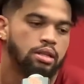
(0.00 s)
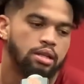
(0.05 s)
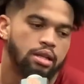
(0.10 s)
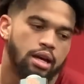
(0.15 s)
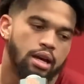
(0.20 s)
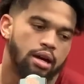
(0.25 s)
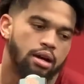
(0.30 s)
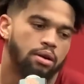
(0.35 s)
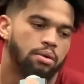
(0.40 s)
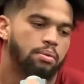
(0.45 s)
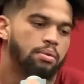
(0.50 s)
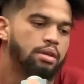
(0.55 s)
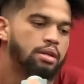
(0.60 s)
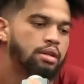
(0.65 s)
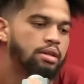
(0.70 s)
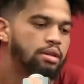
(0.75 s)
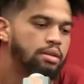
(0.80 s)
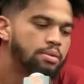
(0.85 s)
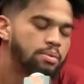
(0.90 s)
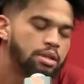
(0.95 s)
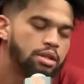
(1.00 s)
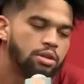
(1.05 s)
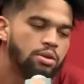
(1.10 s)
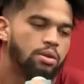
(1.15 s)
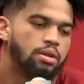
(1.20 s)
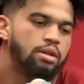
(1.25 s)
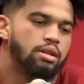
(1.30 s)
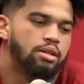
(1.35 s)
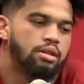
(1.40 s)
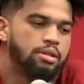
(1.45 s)
yeah, we we
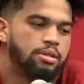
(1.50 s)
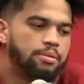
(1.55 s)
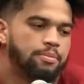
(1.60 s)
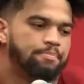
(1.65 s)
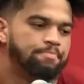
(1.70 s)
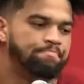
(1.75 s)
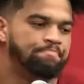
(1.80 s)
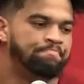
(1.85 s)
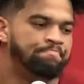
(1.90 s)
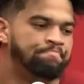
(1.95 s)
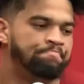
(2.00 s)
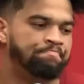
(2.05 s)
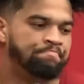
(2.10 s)
do a